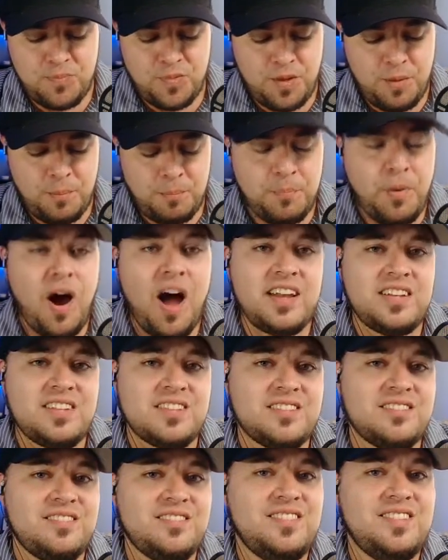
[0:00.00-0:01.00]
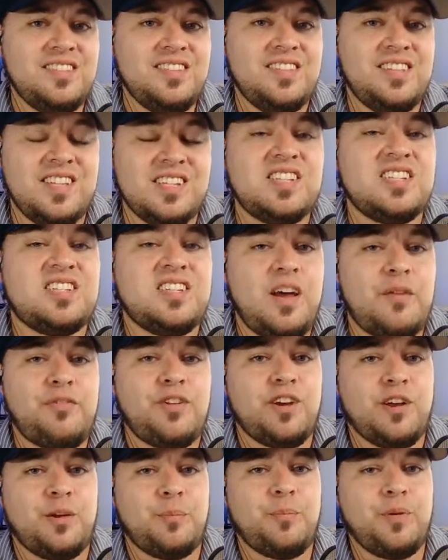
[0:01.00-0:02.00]
but this is
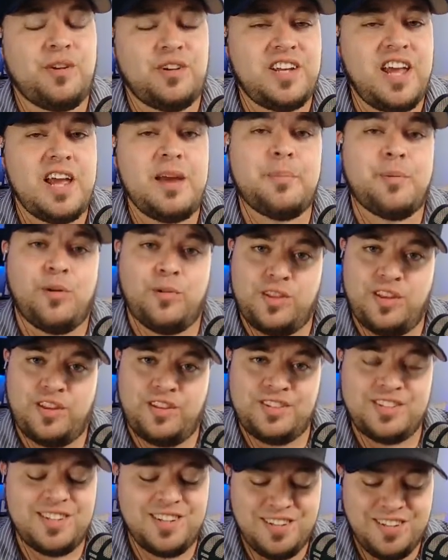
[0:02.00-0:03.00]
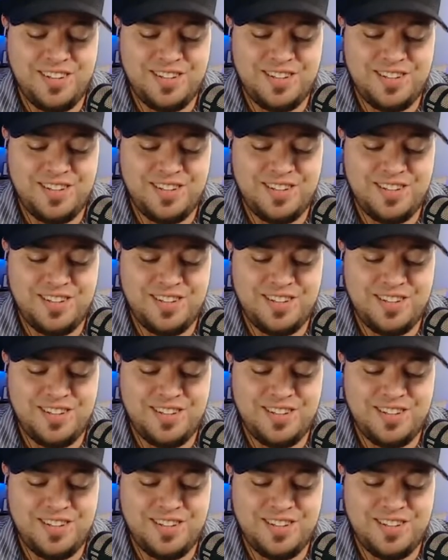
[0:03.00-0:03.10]
definitely going to put a damper on things.